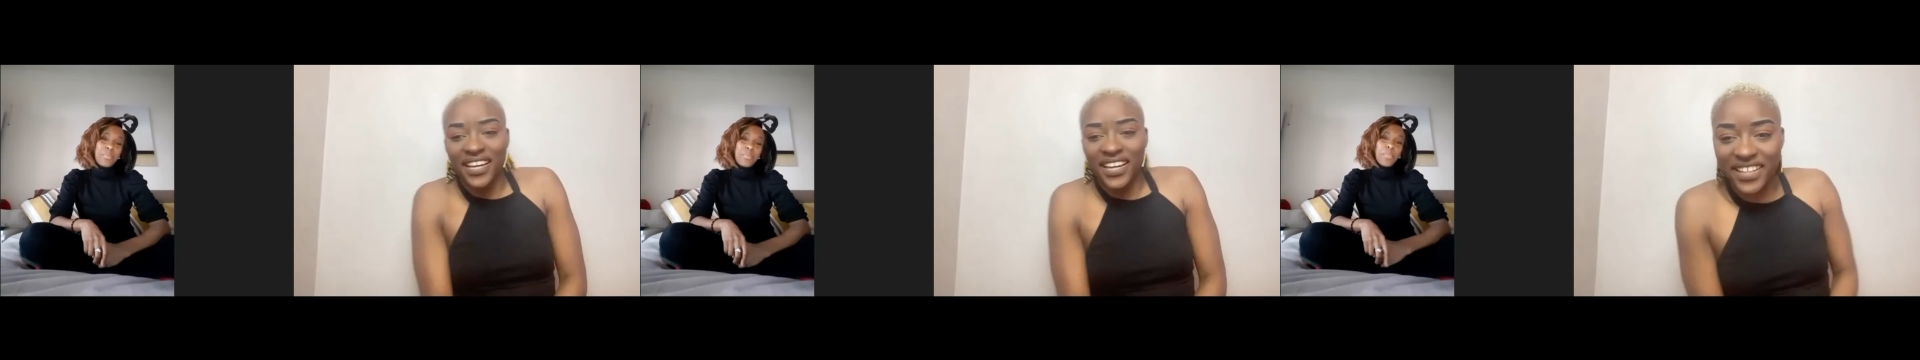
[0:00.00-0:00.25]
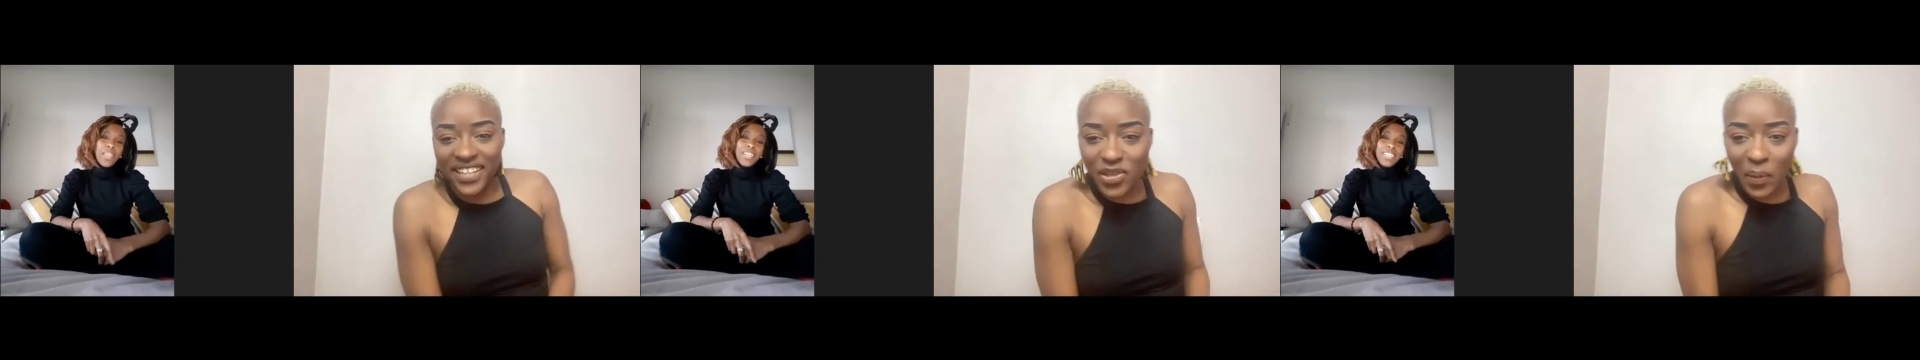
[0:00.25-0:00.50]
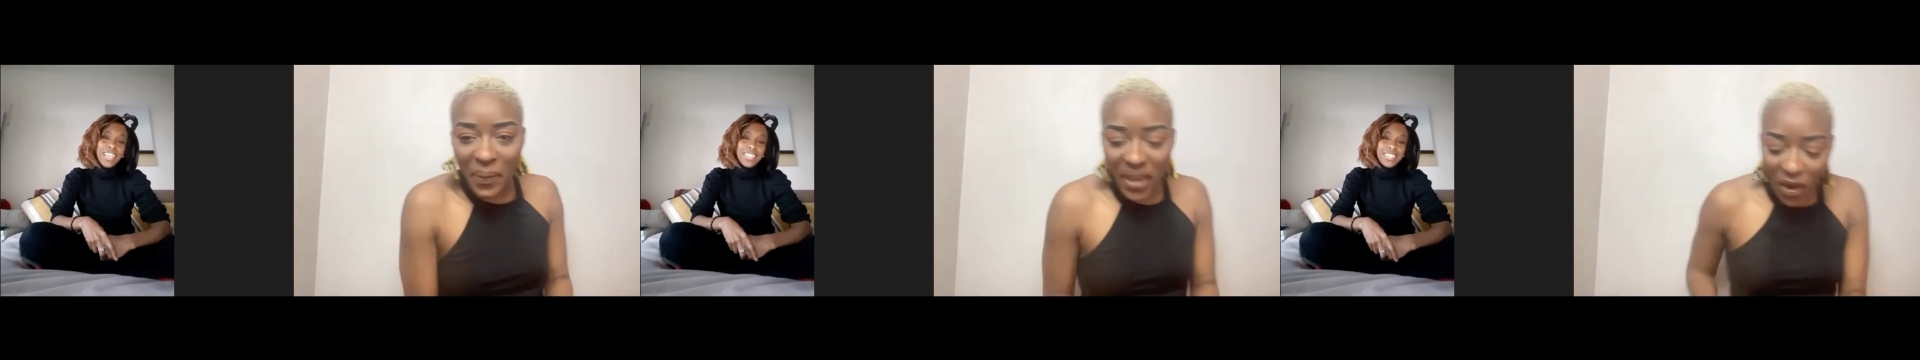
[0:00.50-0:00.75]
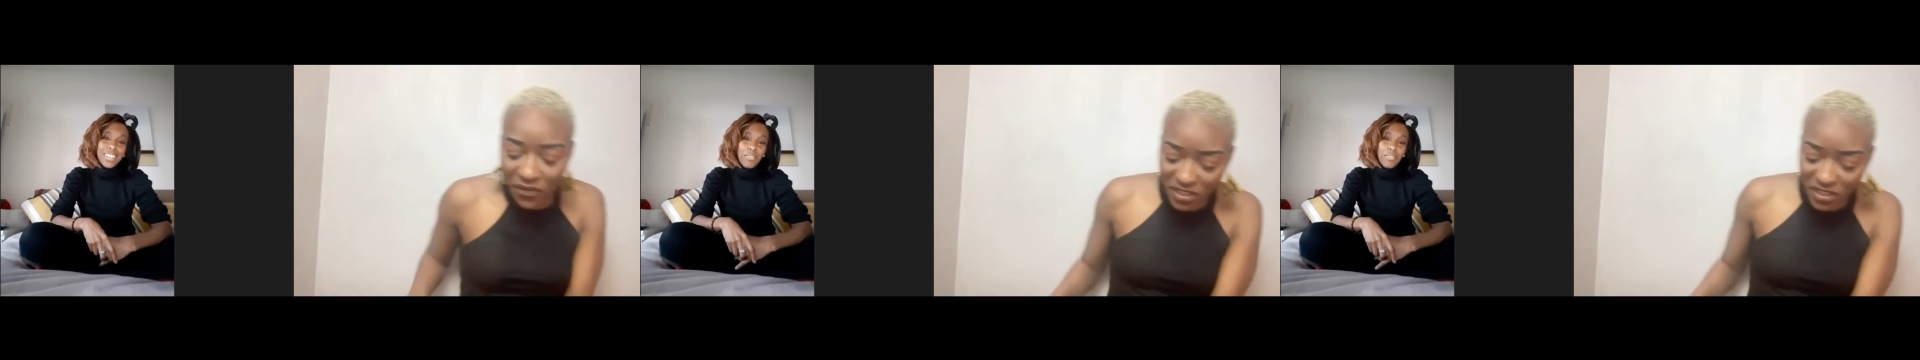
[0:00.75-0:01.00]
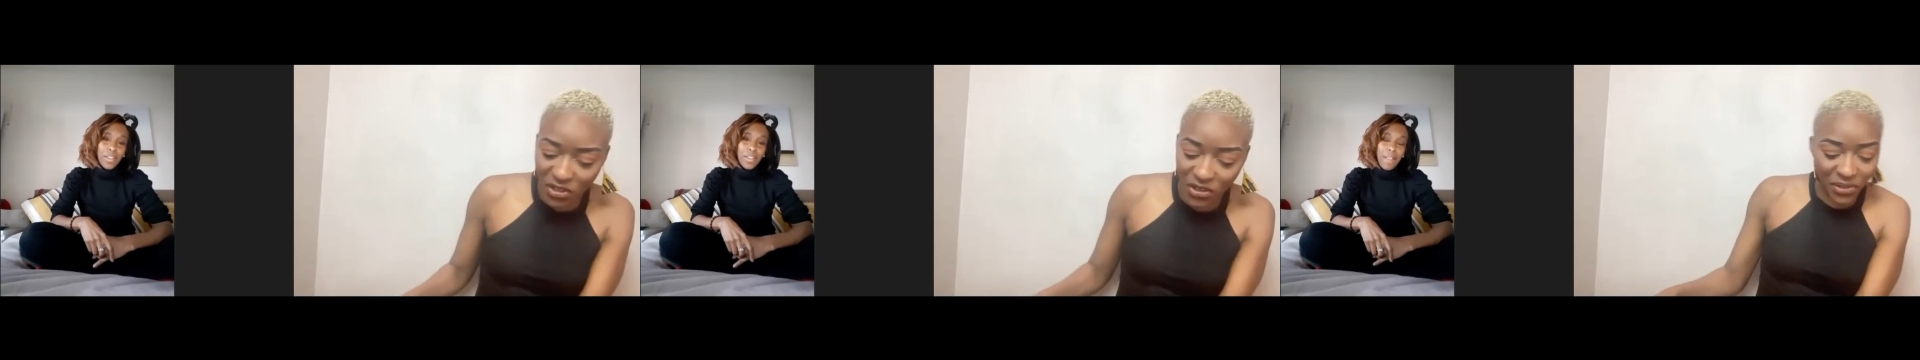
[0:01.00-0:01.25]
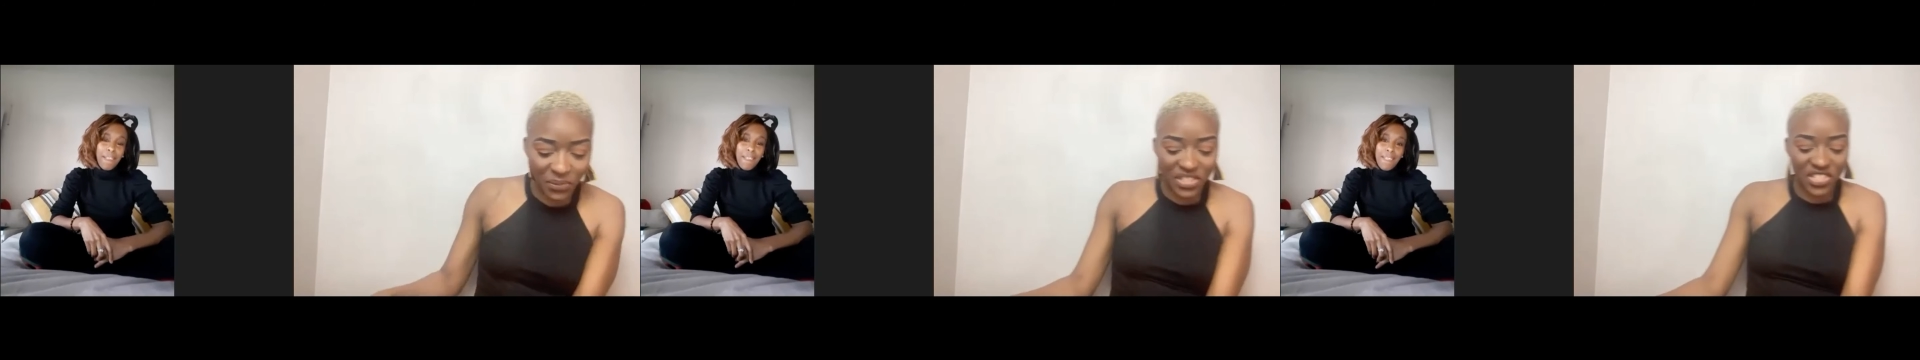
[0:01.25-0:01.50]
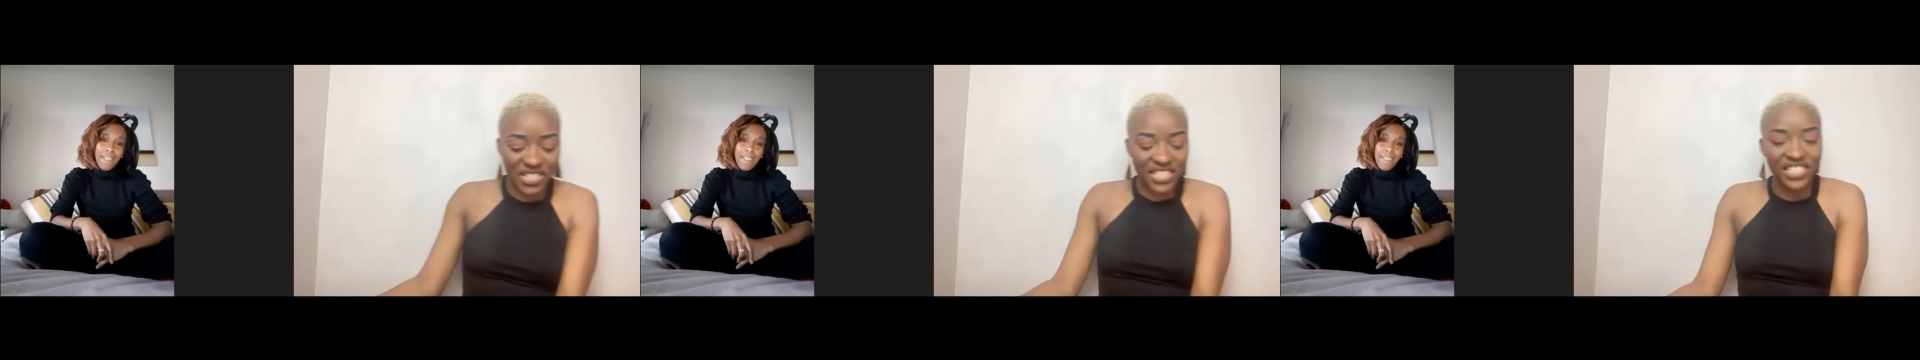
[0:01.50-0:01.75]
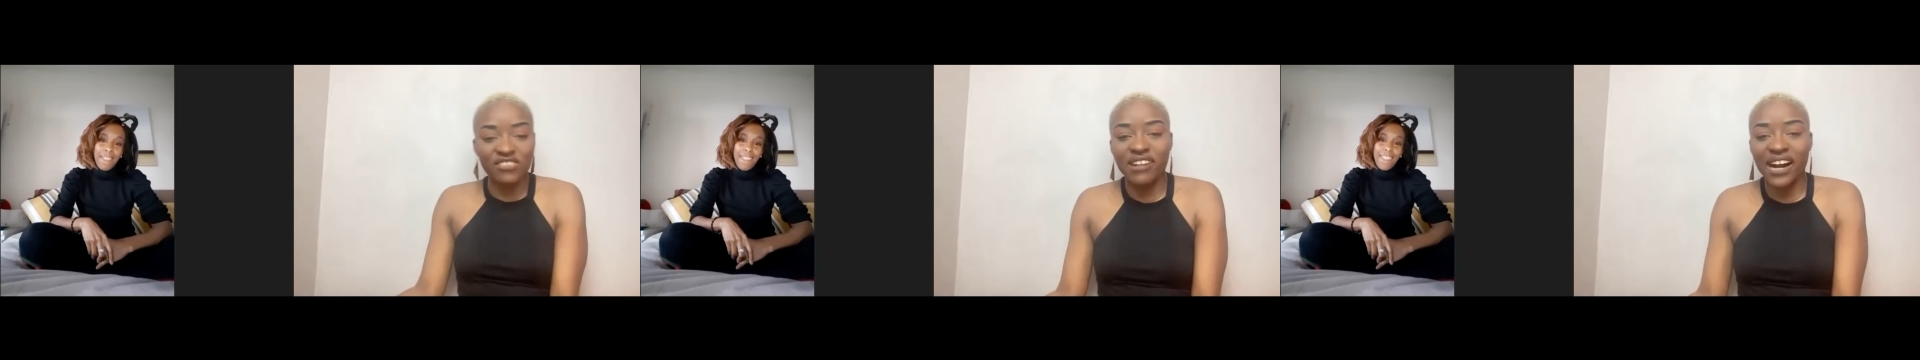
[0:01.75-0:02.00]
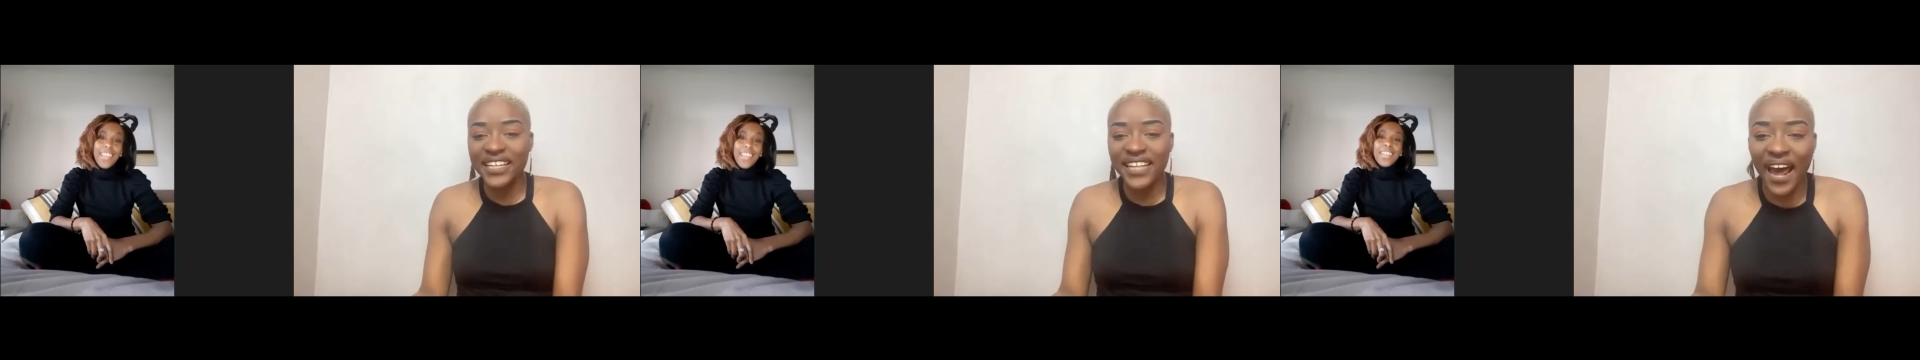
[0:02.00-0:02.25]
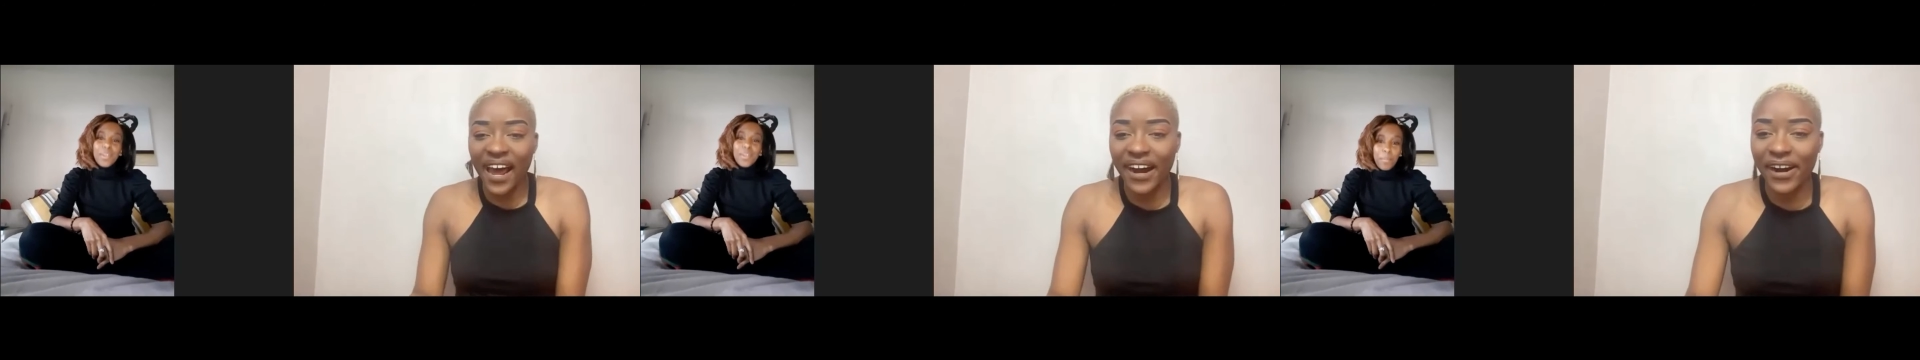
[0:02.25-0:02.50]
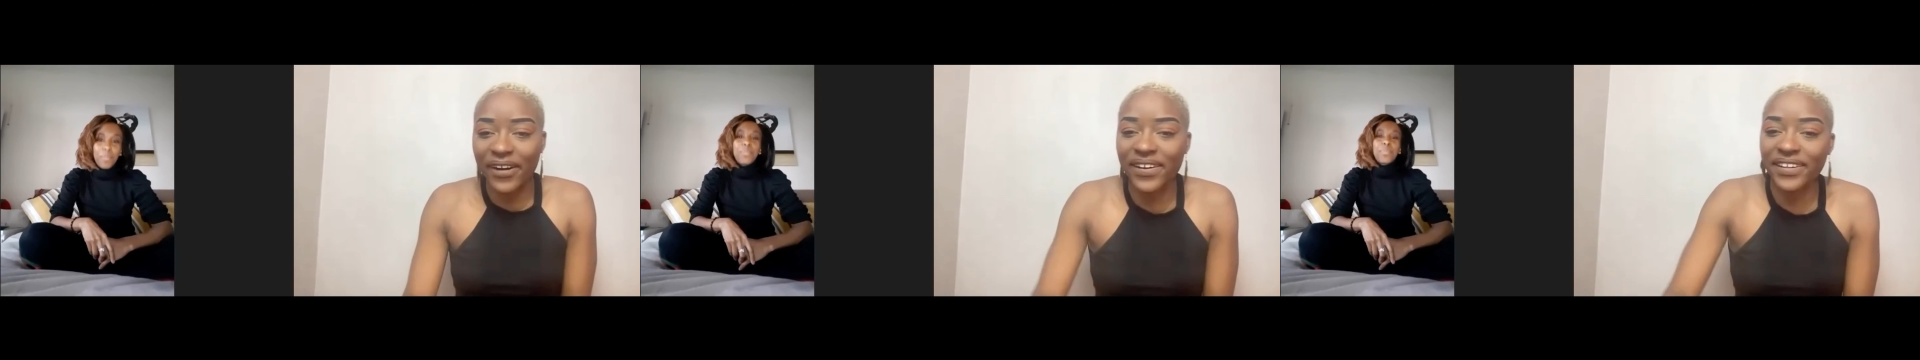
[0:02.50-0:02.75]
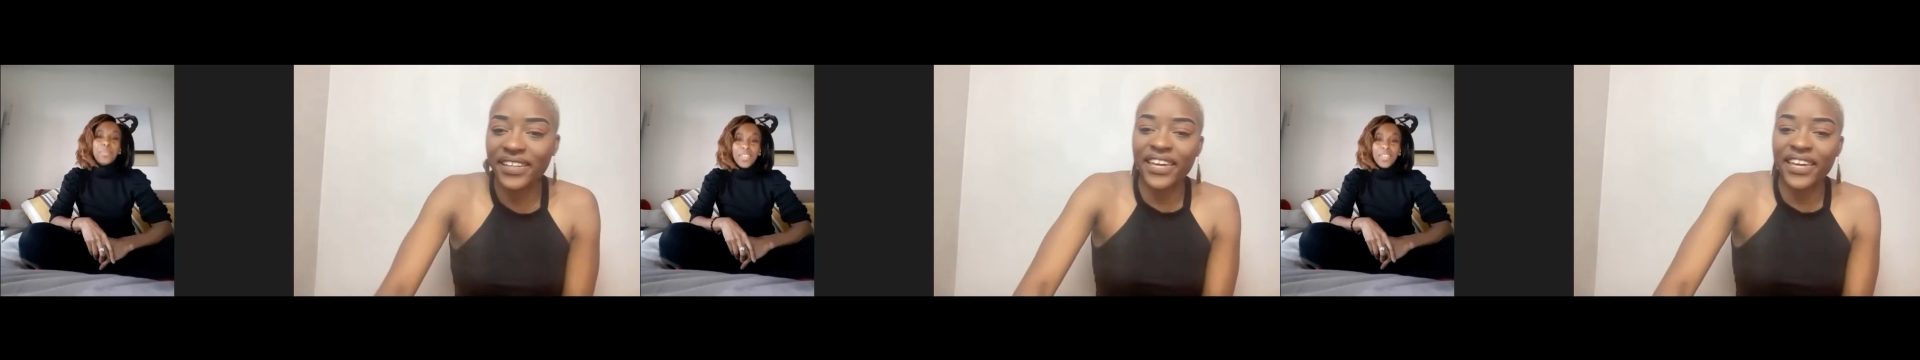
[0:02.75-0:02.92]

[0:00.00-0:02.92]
This will be over soon. We just need to ride it out.